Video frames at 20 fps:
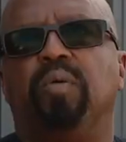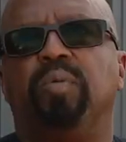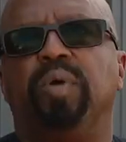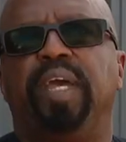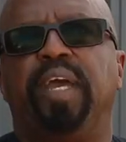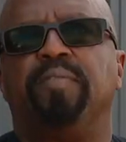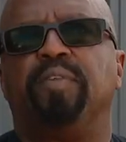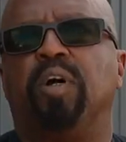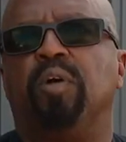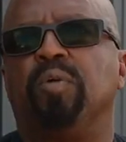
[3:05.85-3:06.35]
we
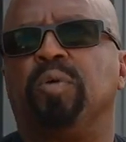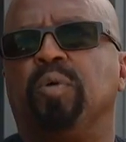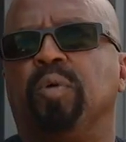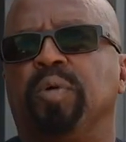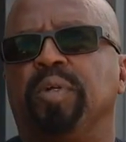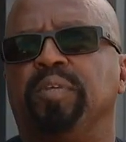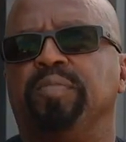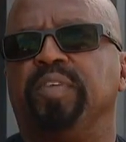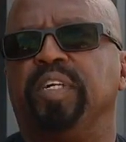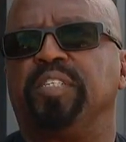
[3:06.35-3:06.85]
have an ongoing
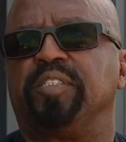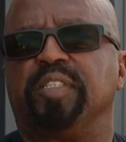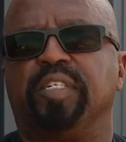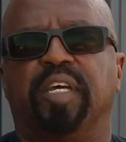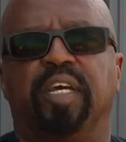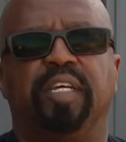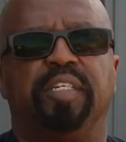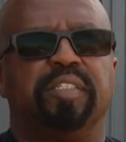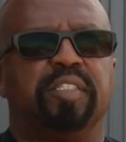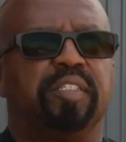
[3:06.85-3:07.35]

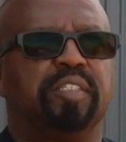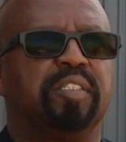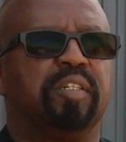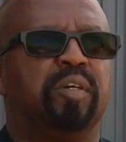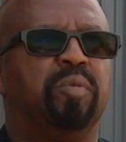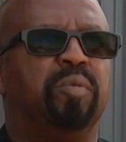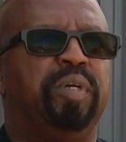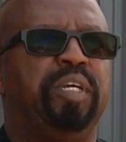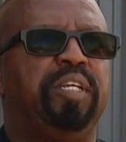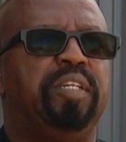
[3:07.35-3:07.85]
investigation, so
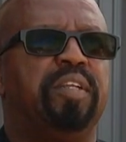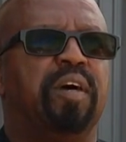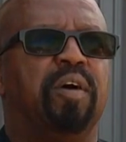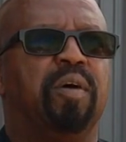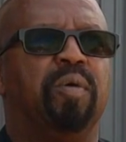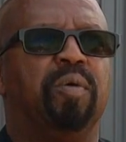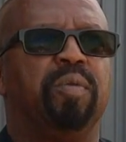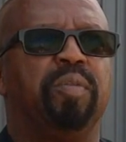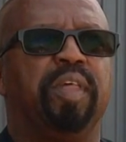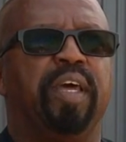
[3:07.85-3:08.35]
we
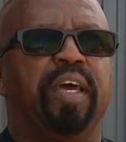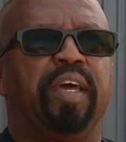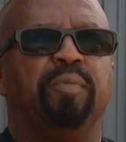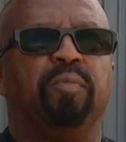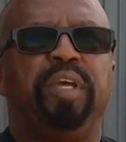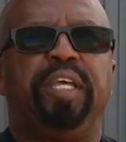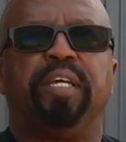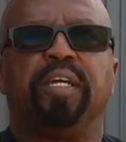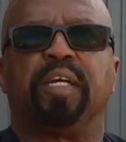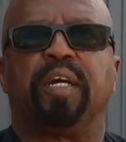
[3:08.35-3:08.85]
know that
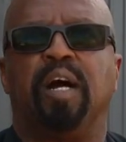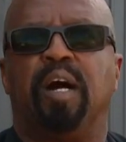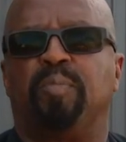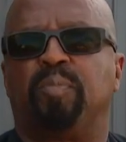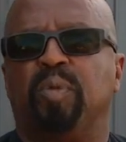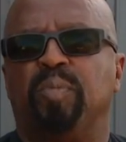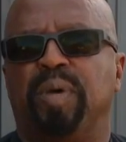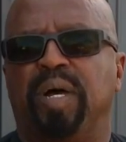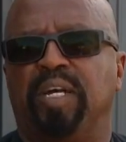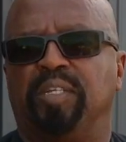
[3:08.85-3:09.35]
we could
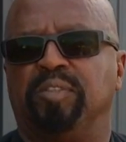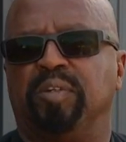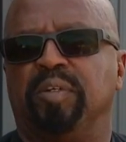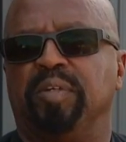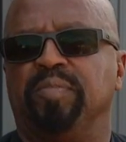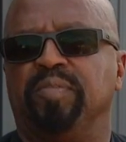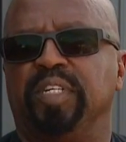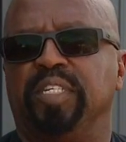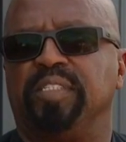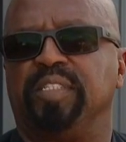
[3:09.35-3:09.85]
compromise our
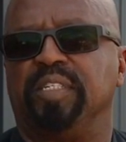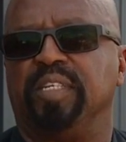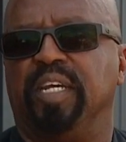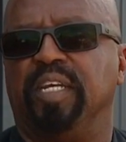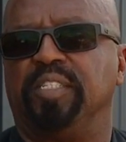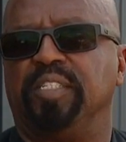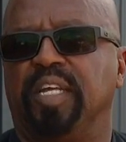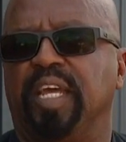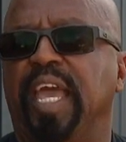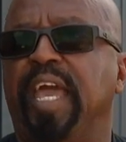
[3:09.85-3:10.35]

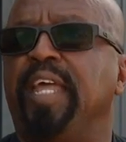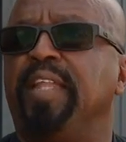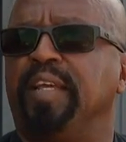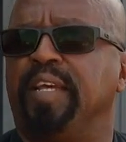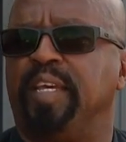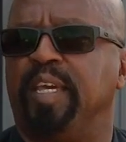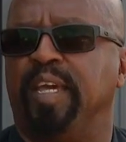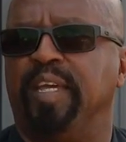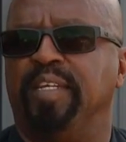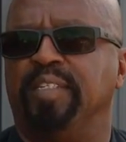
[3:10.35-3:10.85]
investigation and the
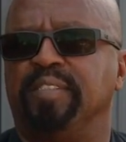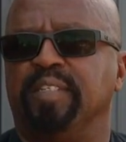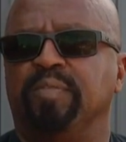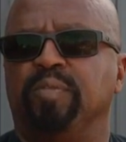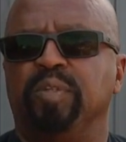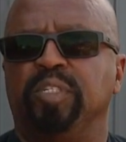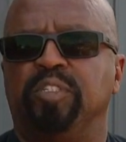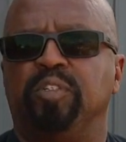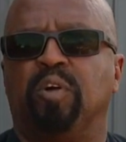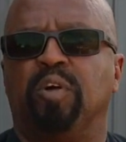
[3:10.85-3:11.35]
case if
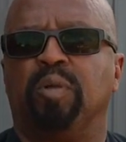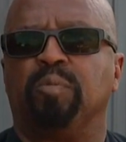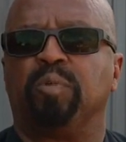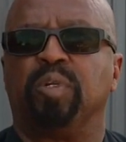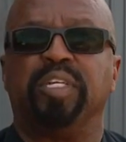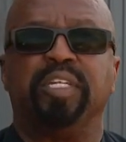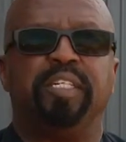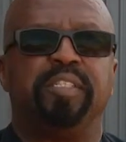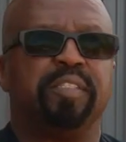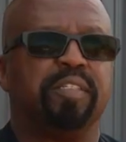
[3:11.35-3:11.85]
we start
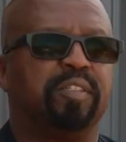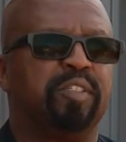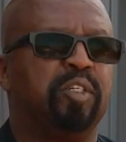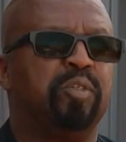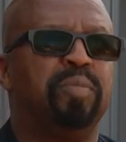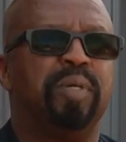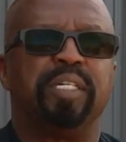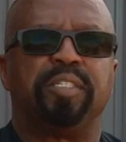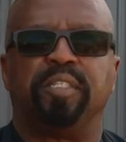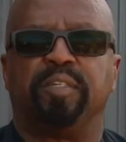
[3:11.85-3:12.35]
releasing too
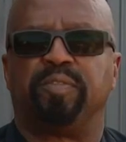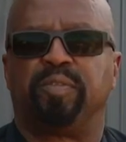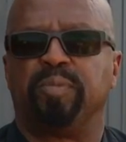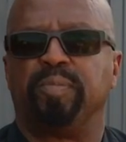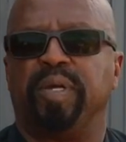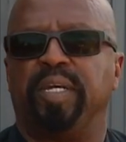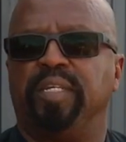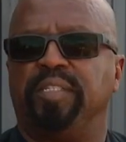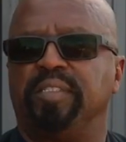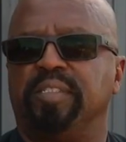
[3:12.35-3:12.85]
much
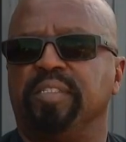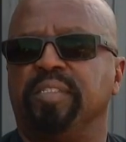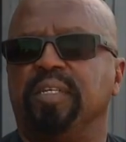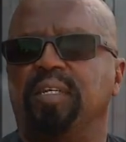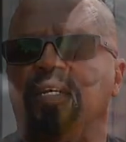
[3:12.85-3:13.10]
information.